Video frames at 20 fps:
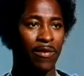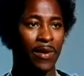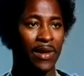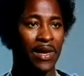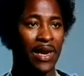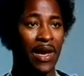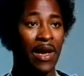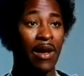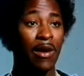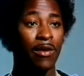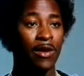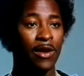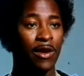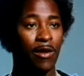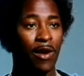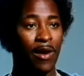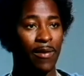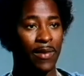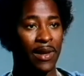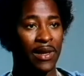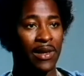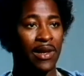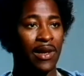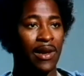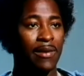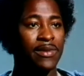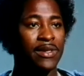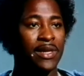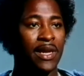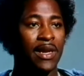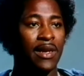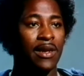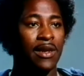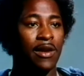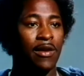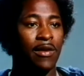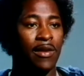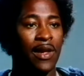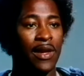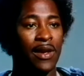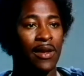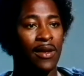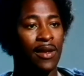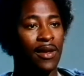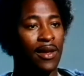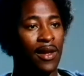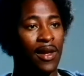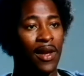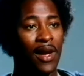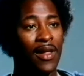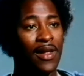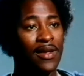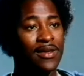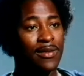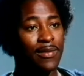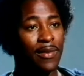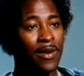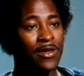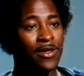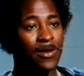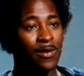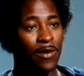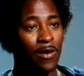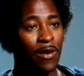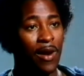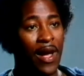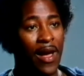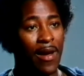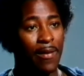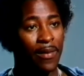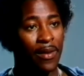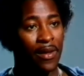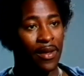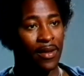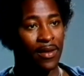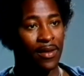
But now, I'm ending up saying, like, hey, that's a bunch of crap.